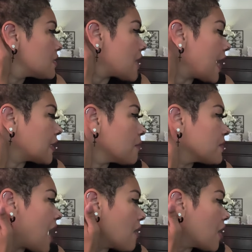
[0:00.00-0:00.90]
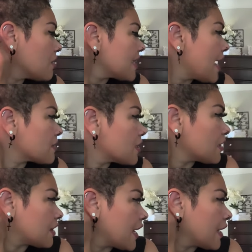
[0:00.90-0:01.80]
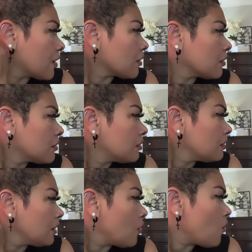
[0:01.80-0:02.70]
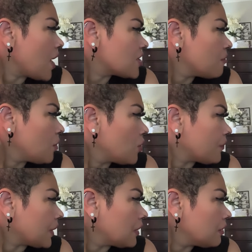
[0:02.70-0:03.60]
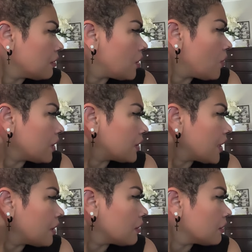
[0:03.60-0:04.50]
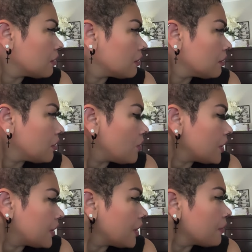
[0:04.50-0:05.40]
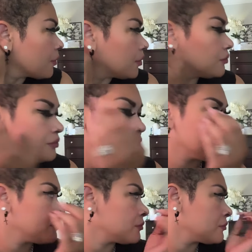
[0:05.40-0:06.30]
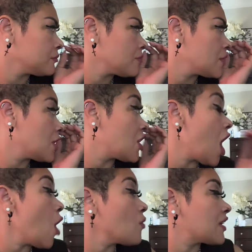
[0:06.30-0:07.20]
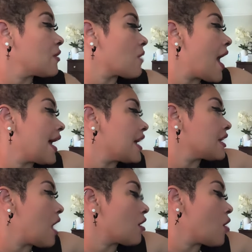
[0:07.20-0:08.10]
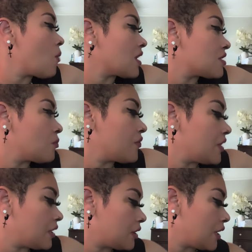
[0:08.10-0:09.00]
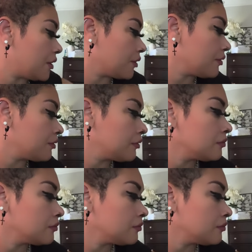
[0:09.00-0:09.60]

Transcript: Take them. Y'all go down to the theater and watch a movie. Go in the theater. Go in the theater room. Go, Kiraya. Y'all go watch a movie in the theater.